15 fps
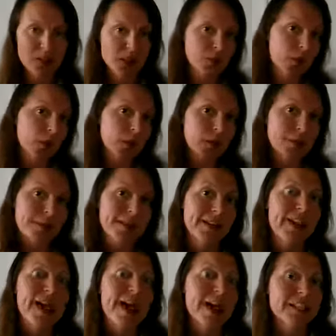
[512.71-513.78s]
And so
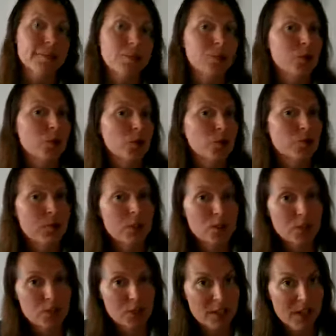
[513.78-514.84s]
curcumin has been shown in
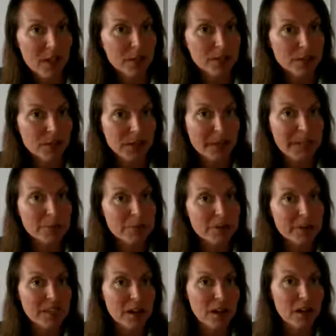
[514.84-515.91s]
research to help to keep
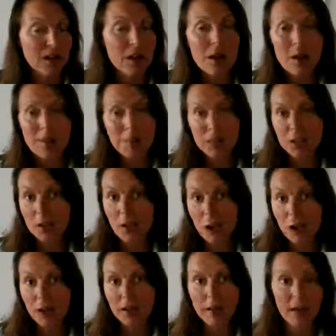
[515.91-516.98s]
the cell
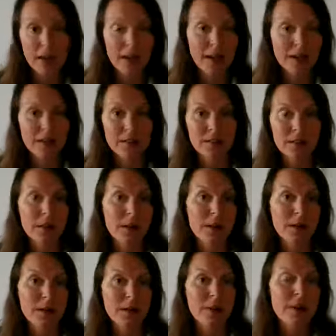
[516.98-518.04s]
young and
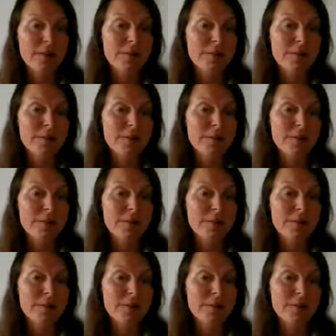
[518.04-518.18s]
uh,